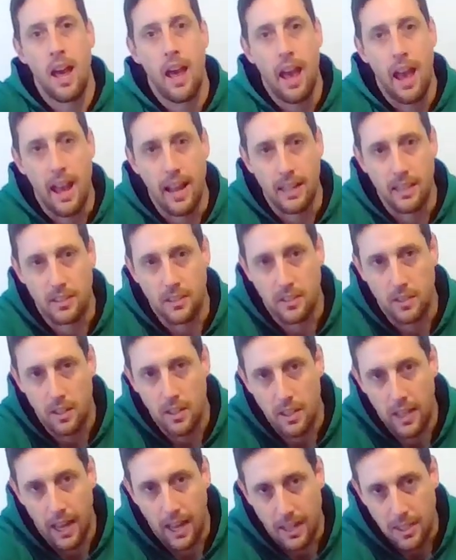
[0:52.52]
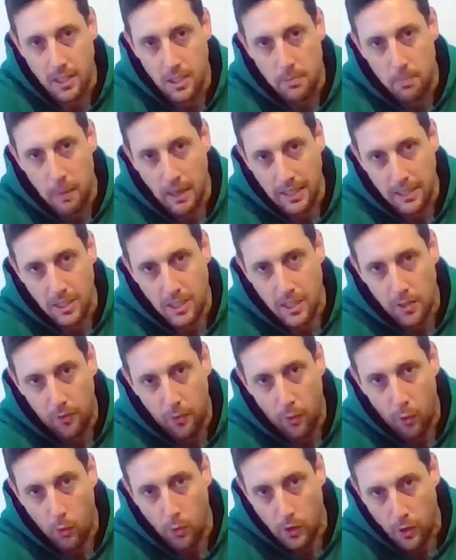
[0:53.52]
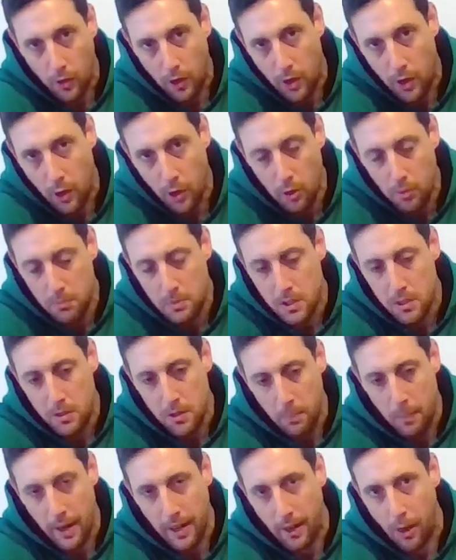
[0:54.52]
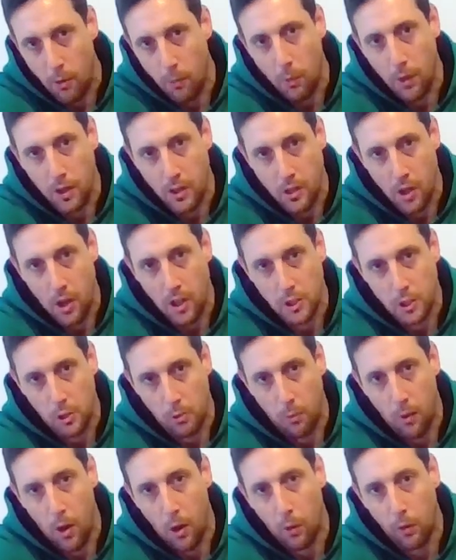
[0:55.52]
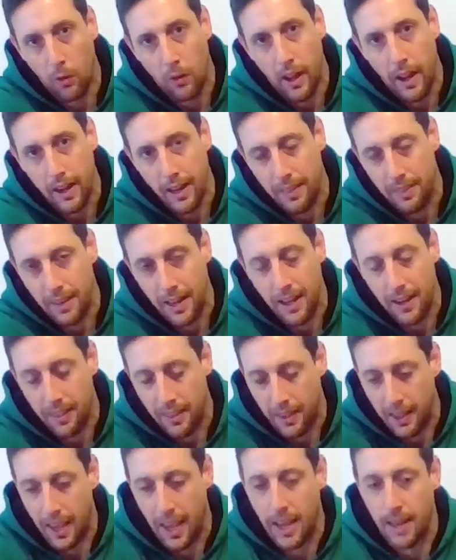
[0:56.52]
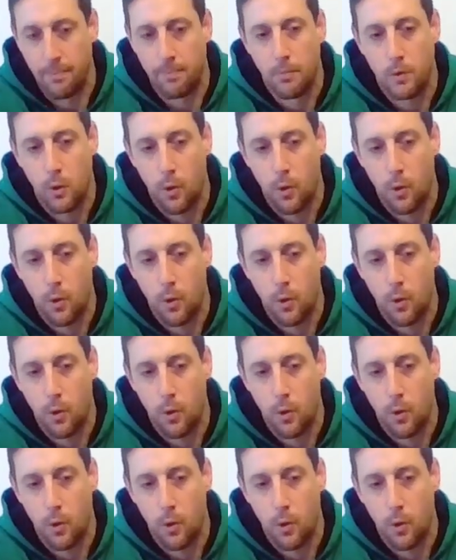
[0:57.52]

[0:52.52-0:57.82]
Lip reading: Has spaces for your cubes, depending on what dice you roll, and at the end of the game,